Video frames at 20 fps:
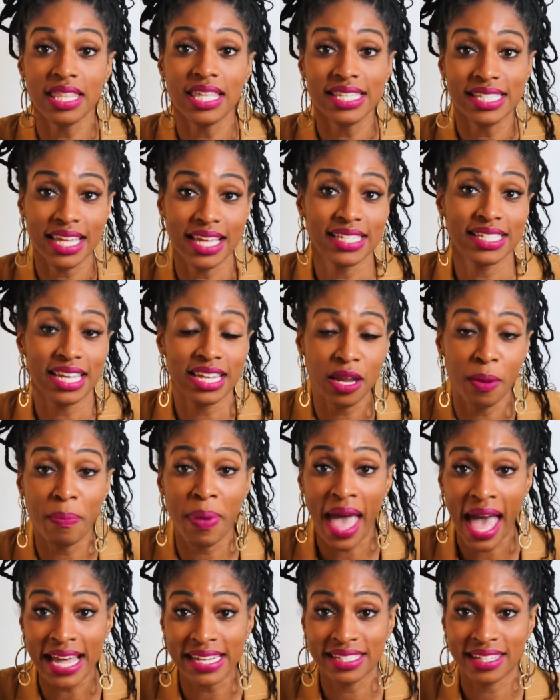these things in a
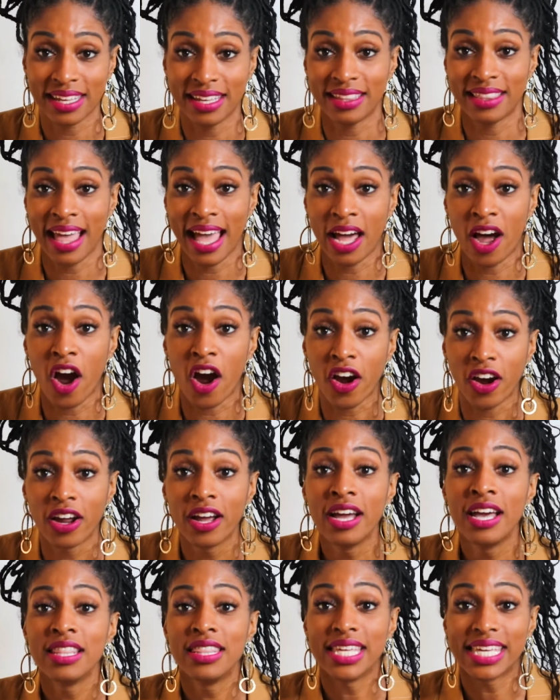basket that are
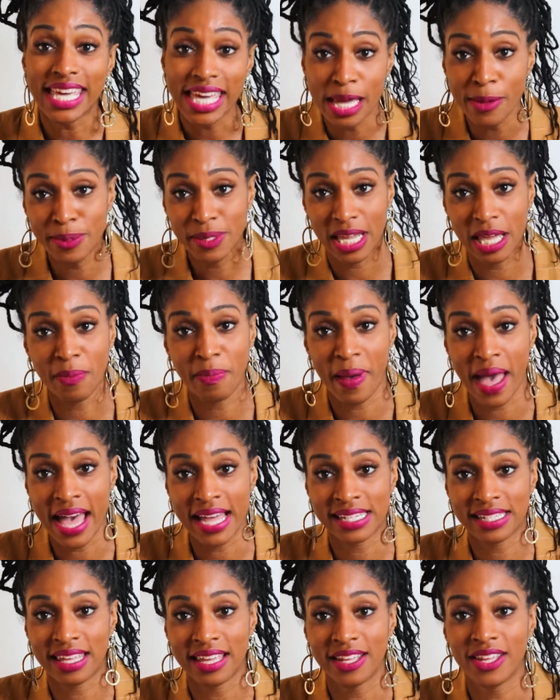the keepsake
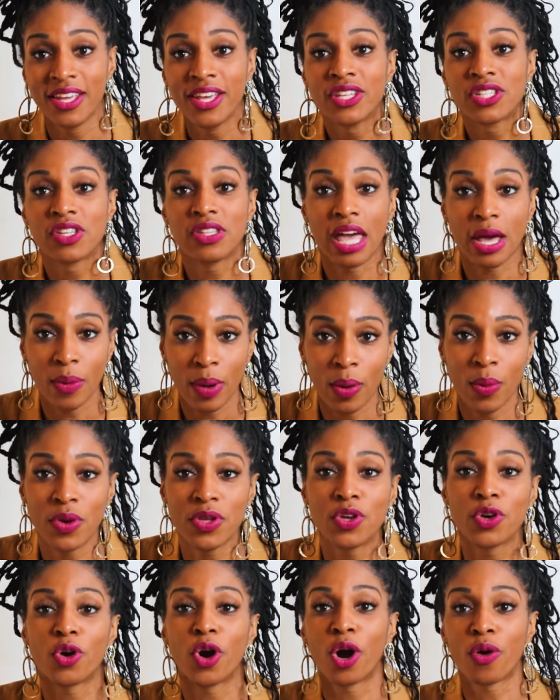basket. So that way, when
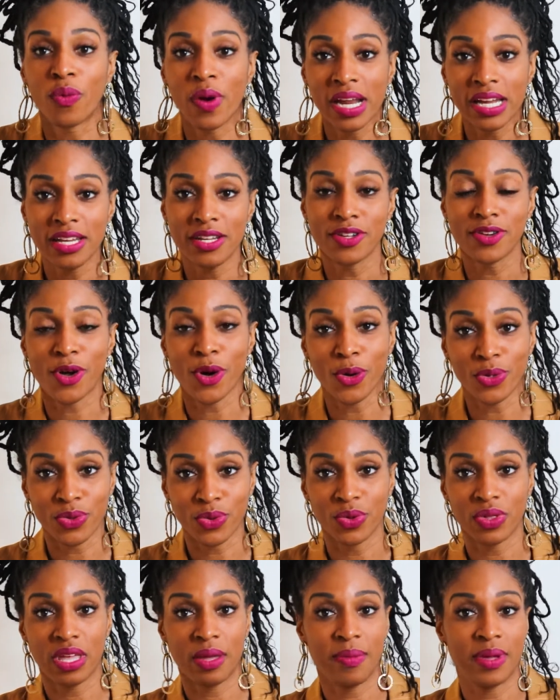you're all ready to go
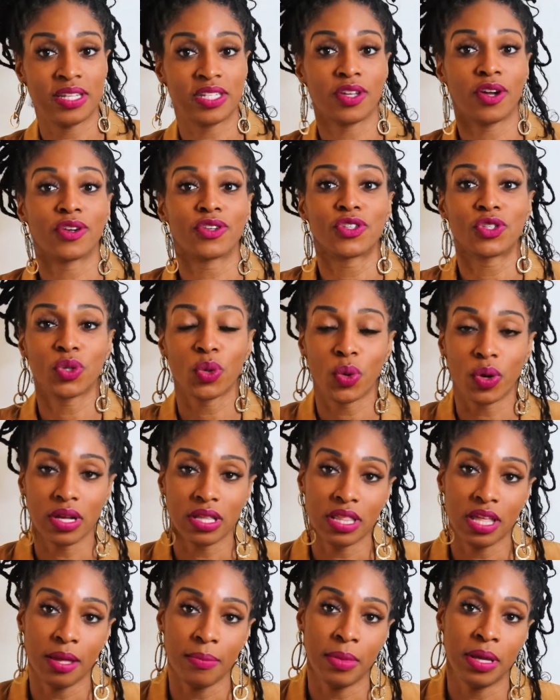through them and start storing
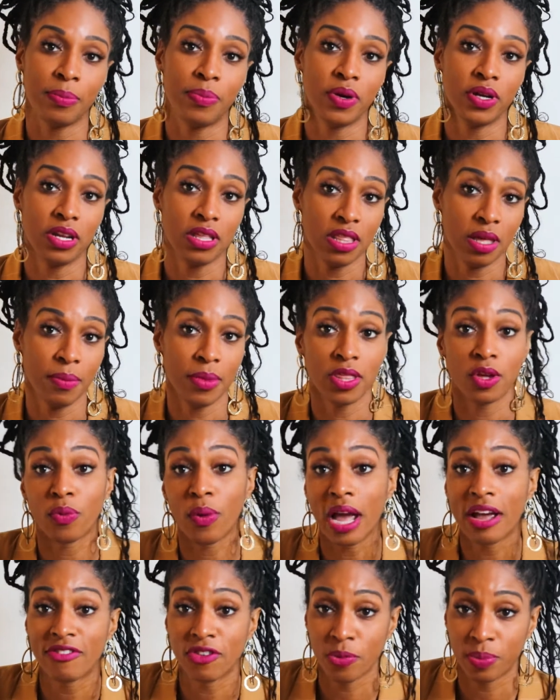them and putting them in the
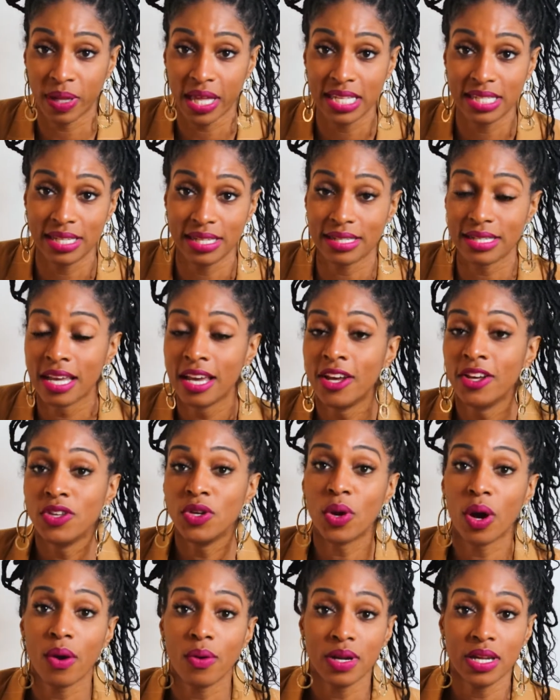rightful places,
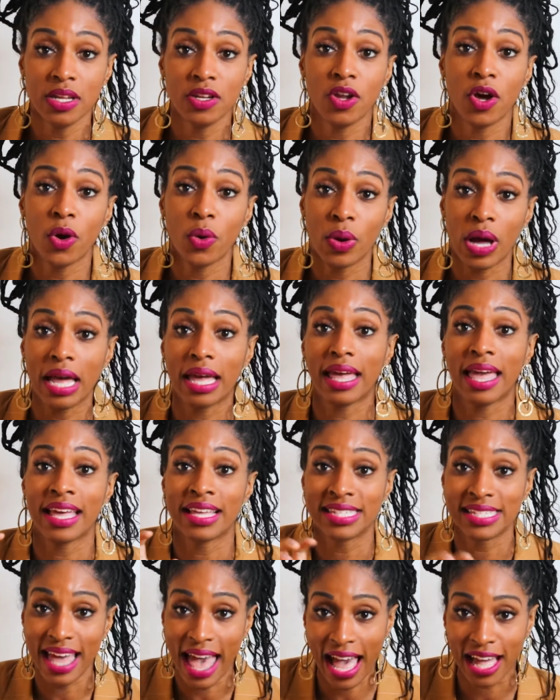you already know
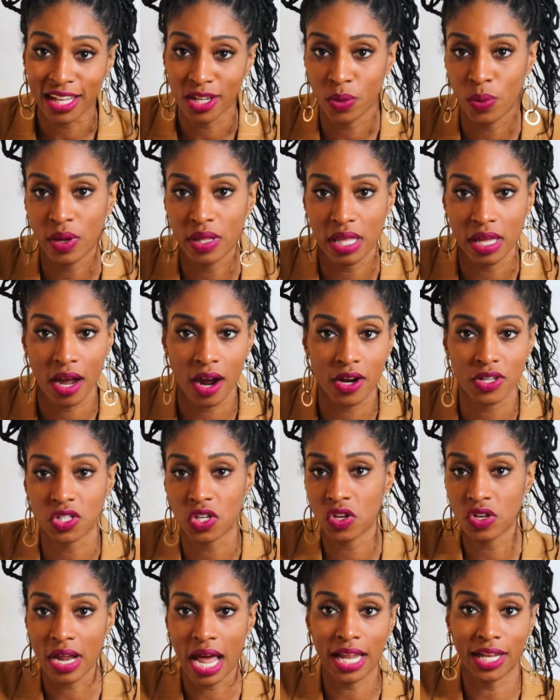exactly where they are. So
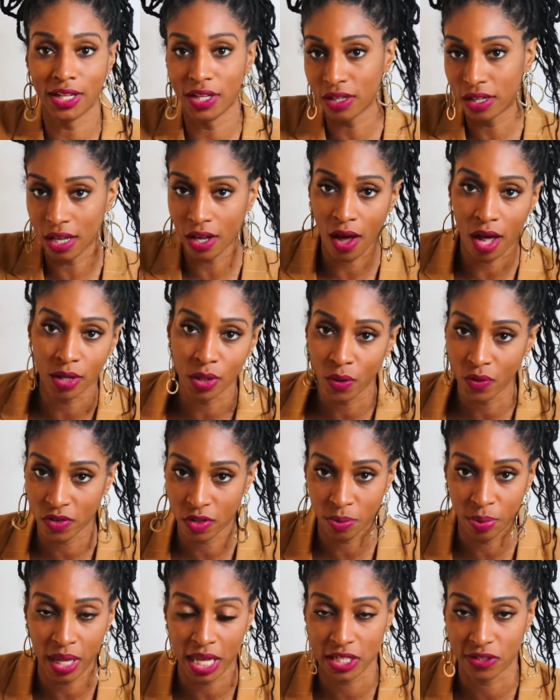you're not looking all over the
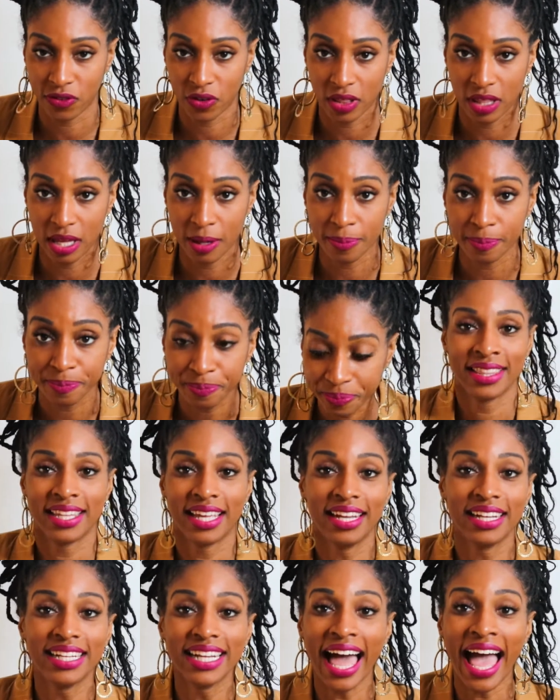place for them.
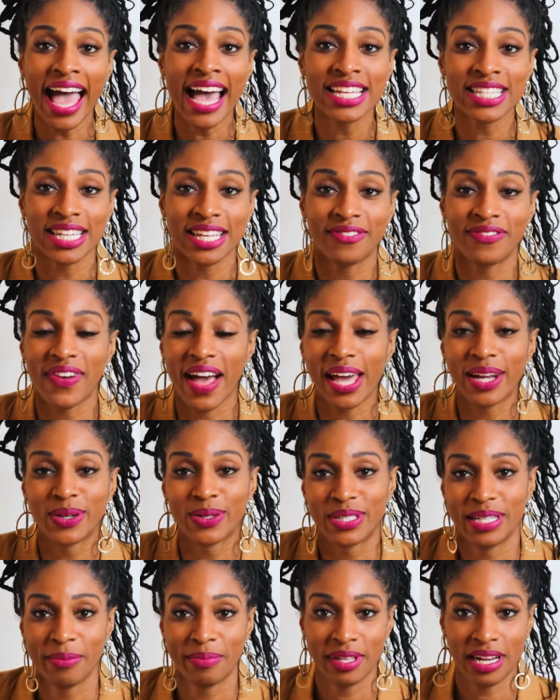The last and final
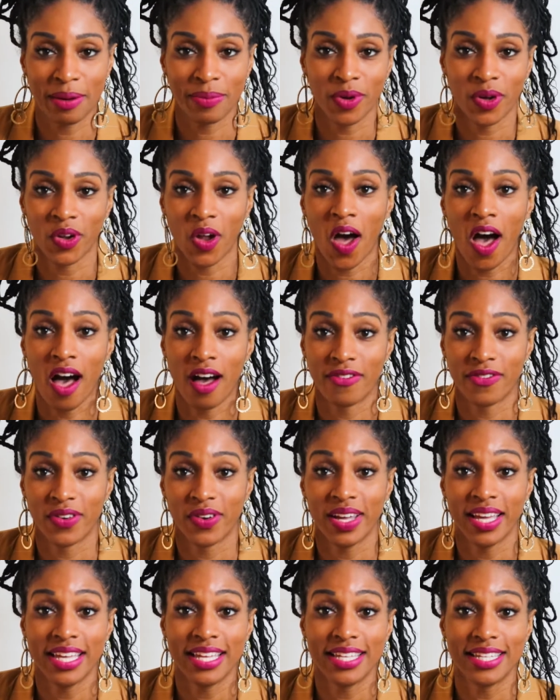tip that I'm going to offer
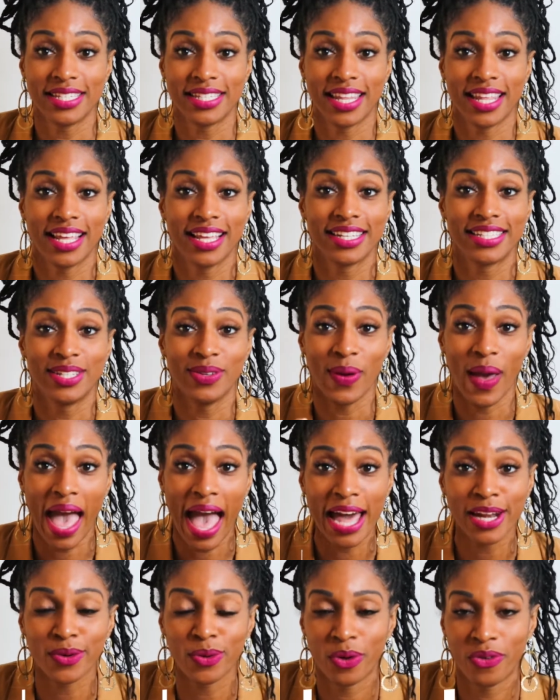is to
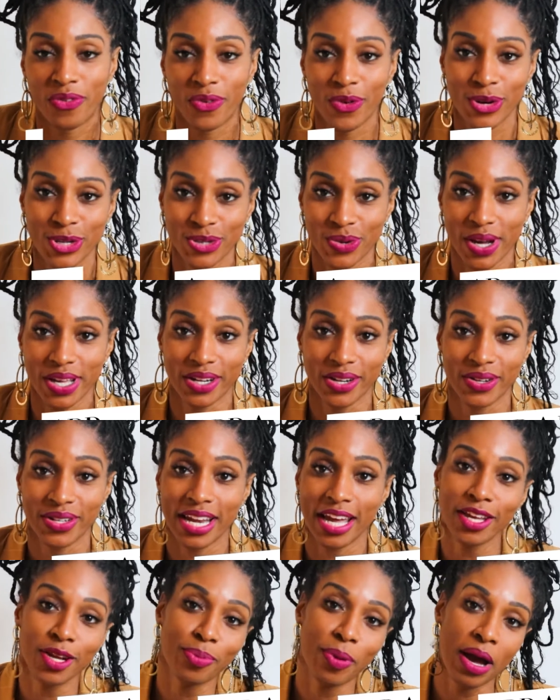add a refrigerator. Now
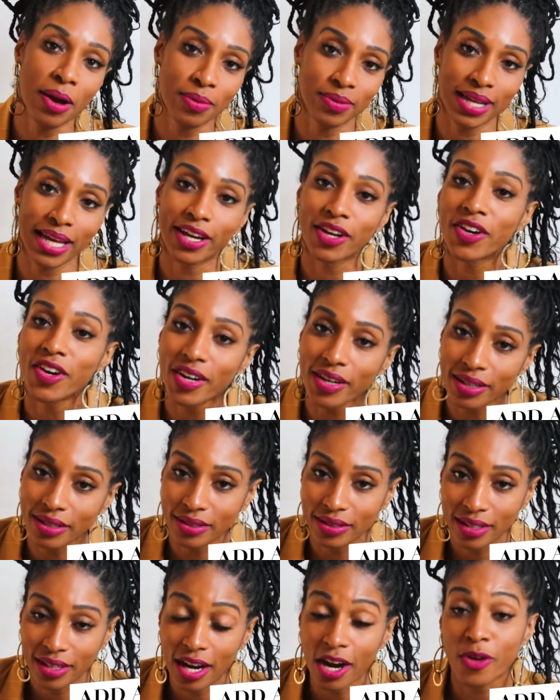you're probably like, girl,
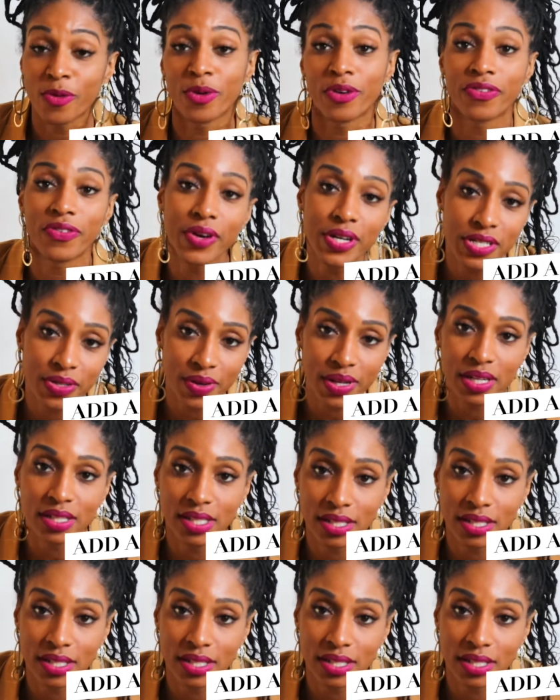a refrigerator